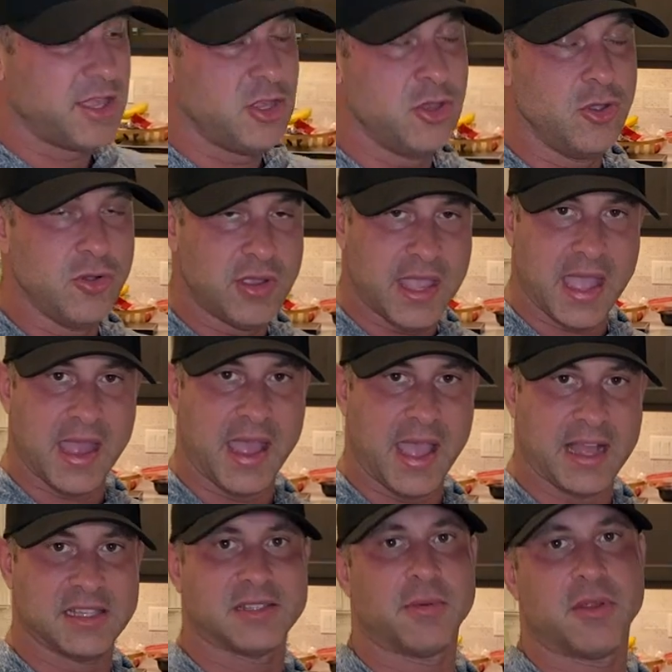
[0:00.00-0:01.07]
that you can't
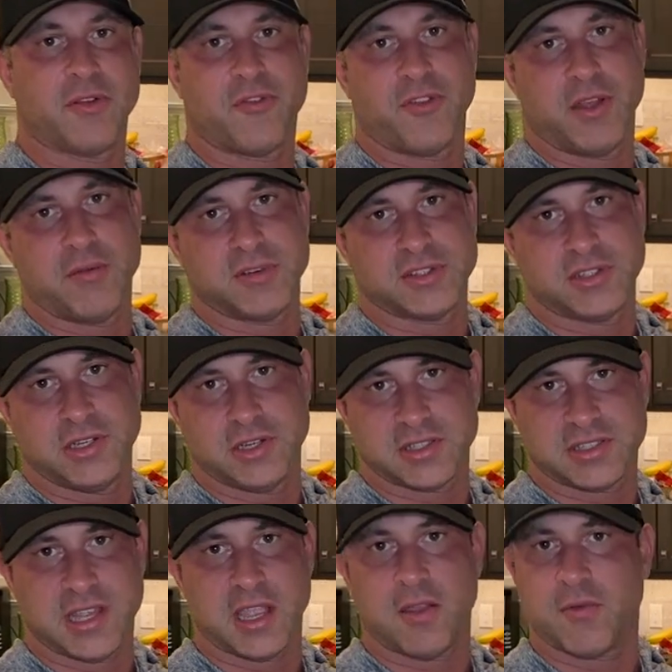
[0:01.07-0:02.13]
add some other flavors to your
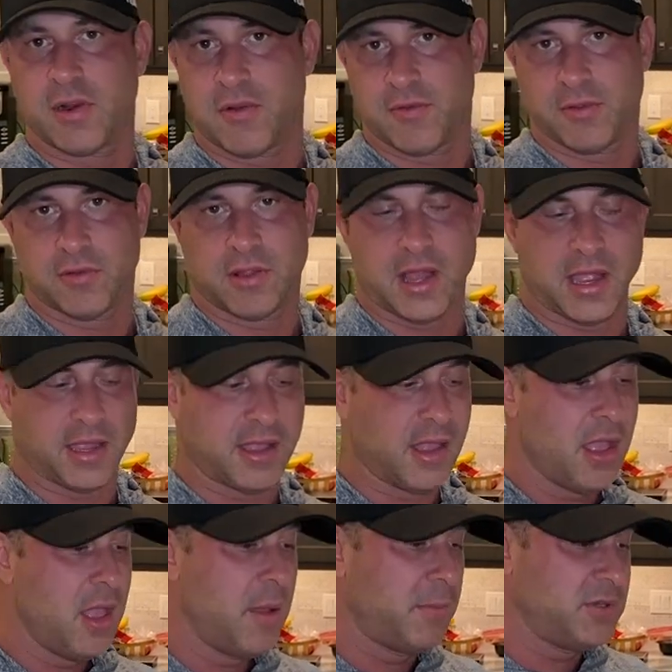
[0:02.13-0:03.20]
steak or whatever you like.
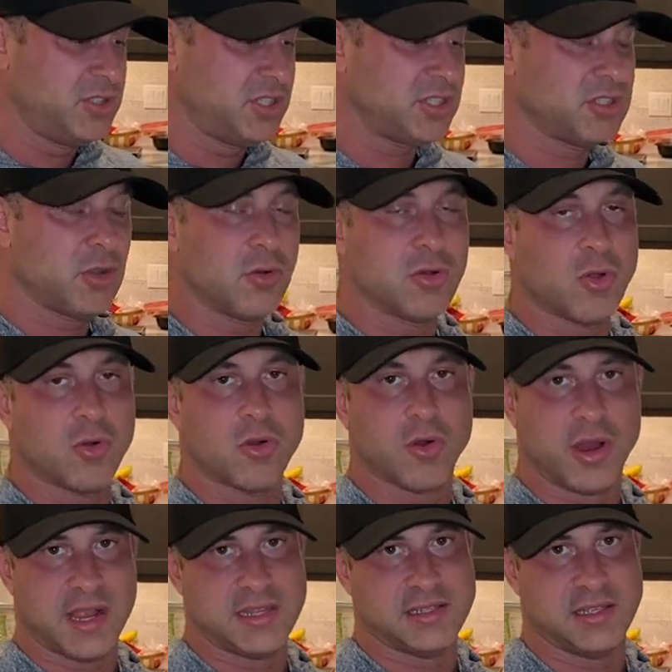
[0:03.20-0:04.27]
But just don't go
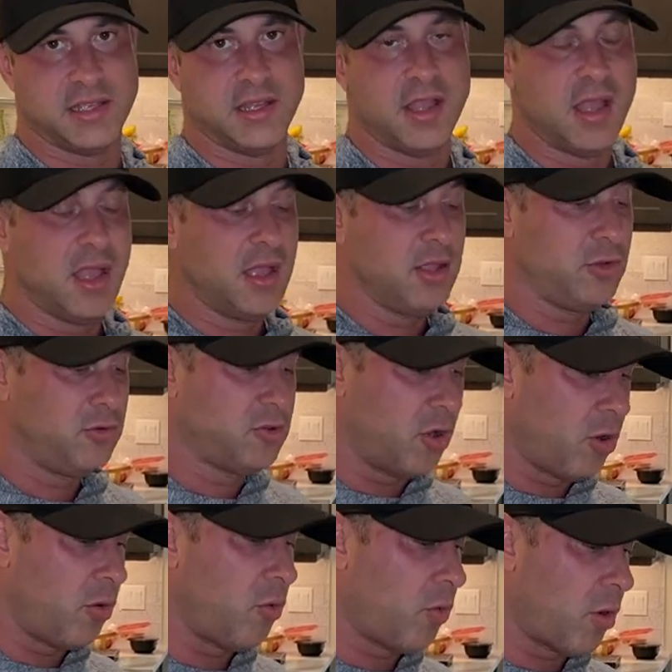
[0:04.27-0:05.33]
crazy. You
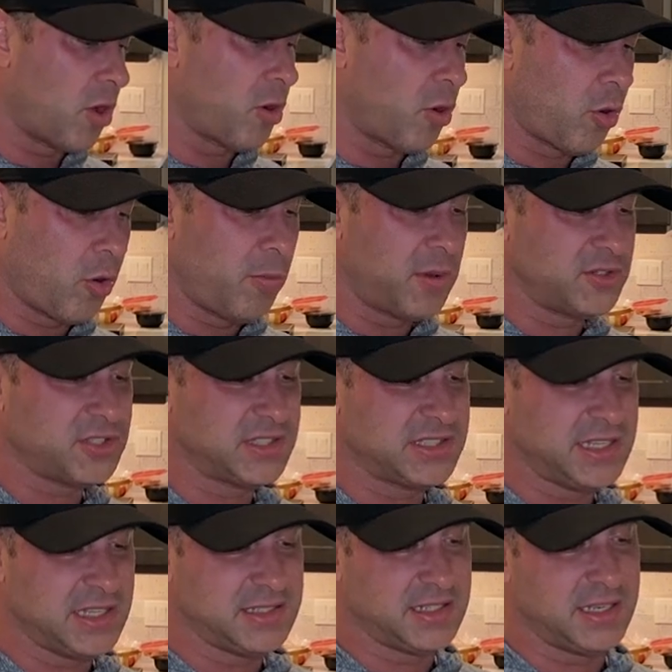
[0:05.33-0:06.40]
don't want a whole bunch of
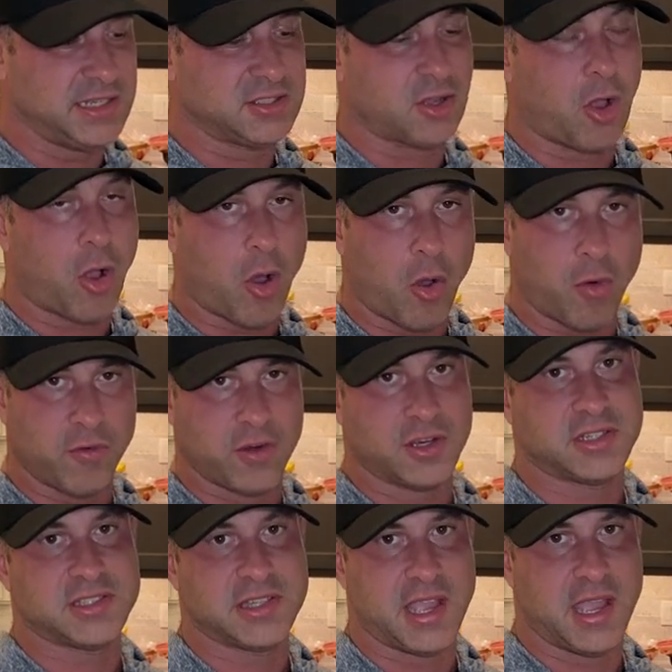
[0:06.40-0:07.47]
seasonings all over
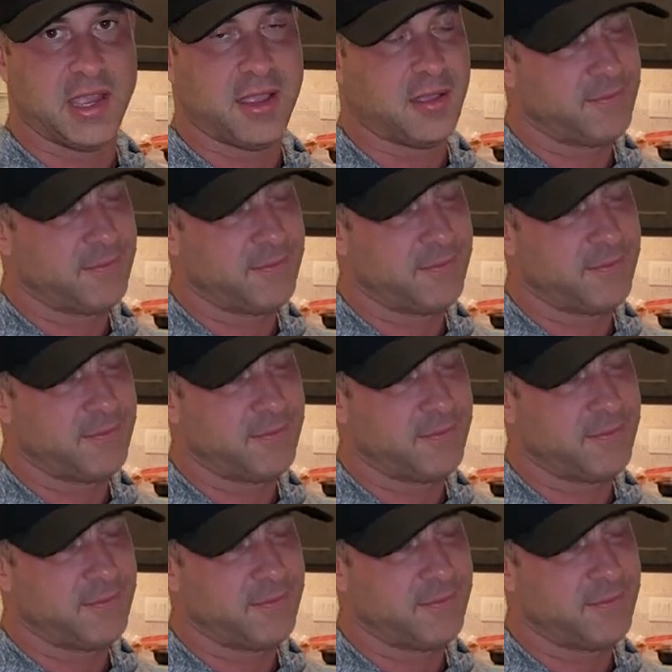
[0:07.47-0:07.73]
your steak.